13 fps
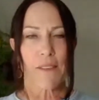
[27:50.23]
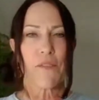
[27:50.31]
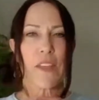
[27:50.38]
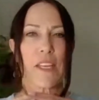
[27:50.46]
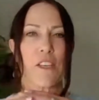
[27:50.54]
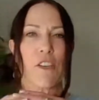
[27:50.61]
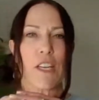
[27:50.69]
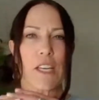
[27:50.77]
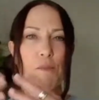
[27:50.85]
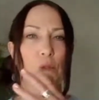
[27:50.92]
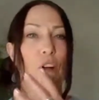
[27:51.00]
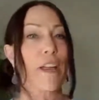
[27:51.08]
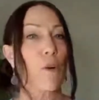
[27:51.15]
then you need to
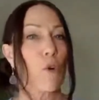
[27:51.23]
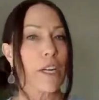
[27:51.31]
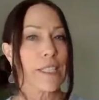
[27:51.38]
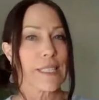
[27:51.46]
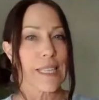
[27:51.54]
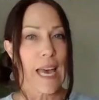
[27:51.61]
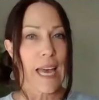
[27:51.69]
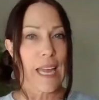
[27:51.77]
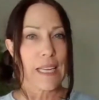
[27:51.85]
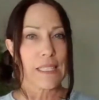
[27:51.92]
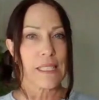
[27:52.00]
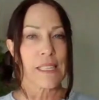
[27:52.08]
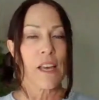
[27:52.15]

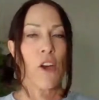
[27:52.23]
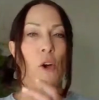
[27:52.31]
prioritize